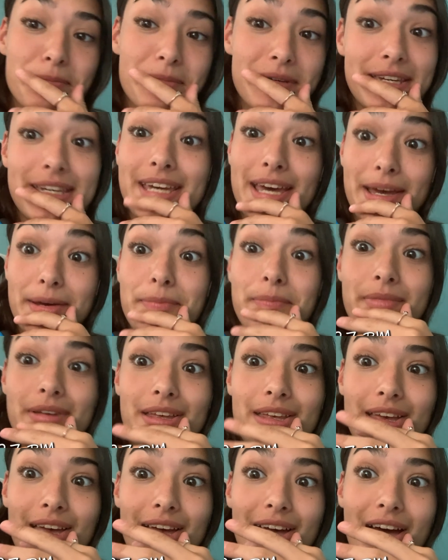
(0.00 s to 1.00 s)
p.m.
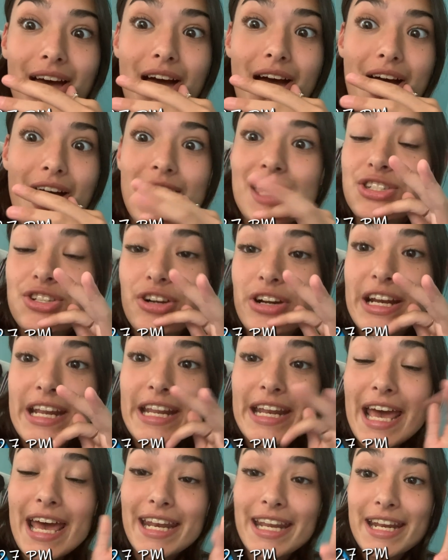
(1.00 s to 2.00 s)
I
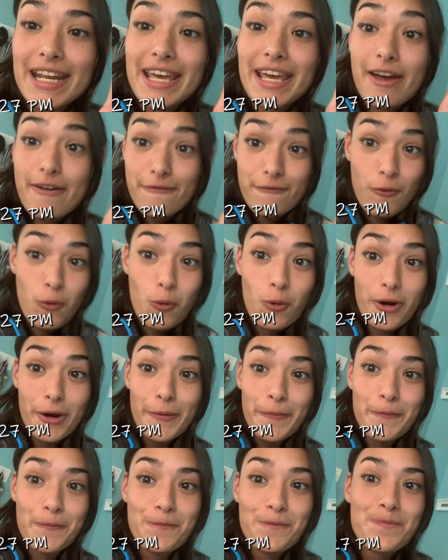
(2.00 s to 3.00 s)
started editing at 4
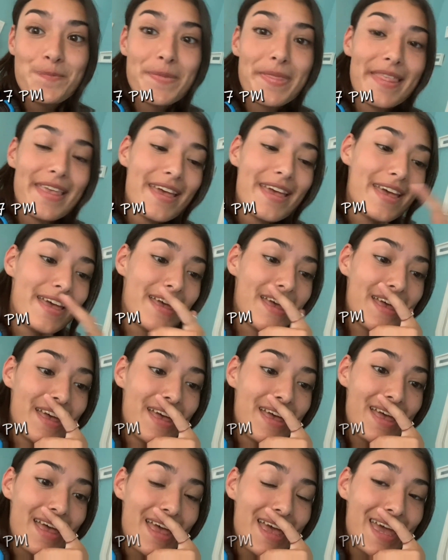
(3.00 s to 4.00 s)

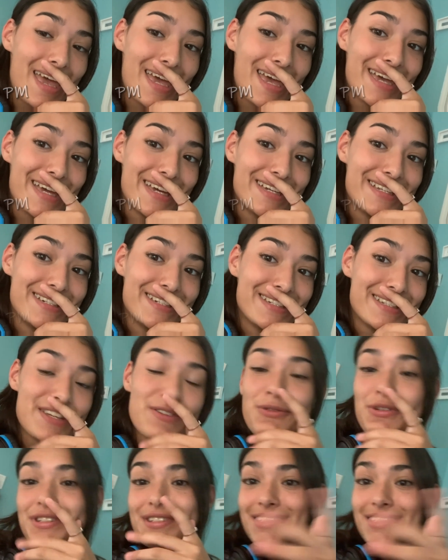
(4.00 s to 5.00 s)
and it
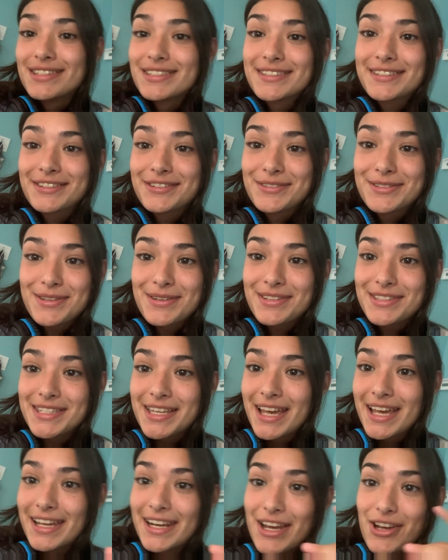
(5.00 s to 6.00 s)
was the Skills
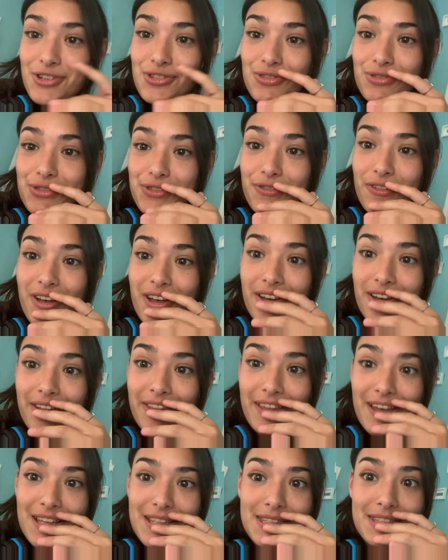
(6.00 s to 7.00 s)
USA Nationals vlog
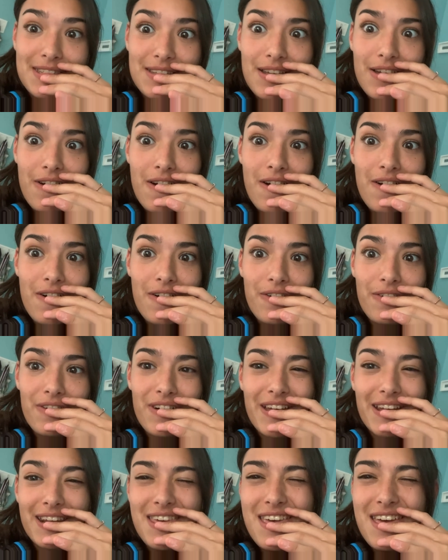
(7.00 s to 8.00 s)
that's
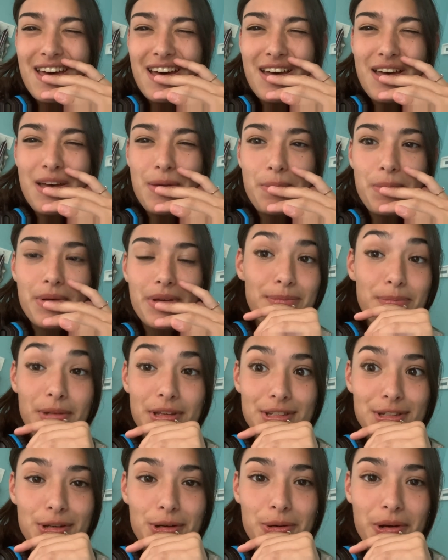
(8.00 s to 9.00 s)
already up.
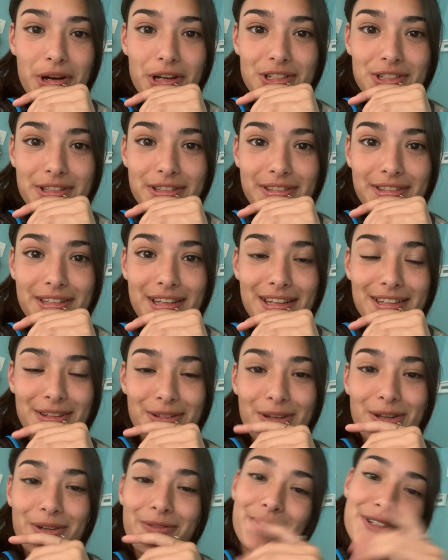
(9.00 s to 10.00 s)
Please go watch it.
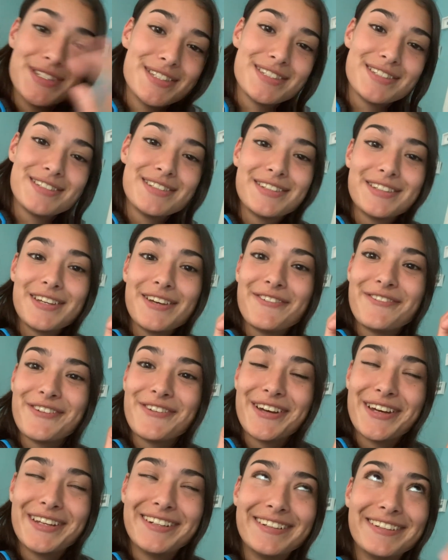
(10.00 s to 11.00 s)
It, it was a
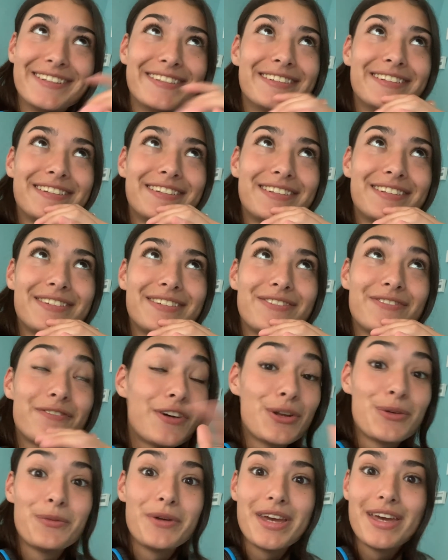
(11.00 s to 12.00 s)
fun,
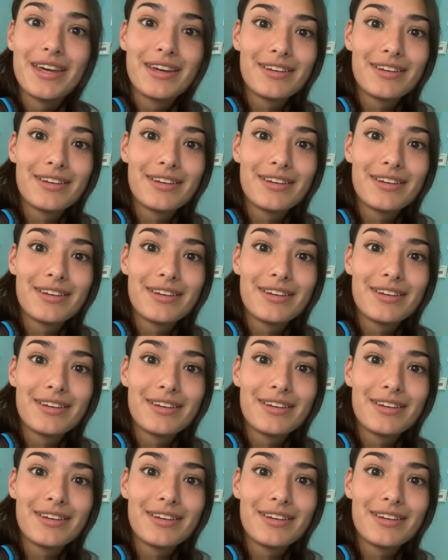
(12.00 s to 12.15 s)
fun week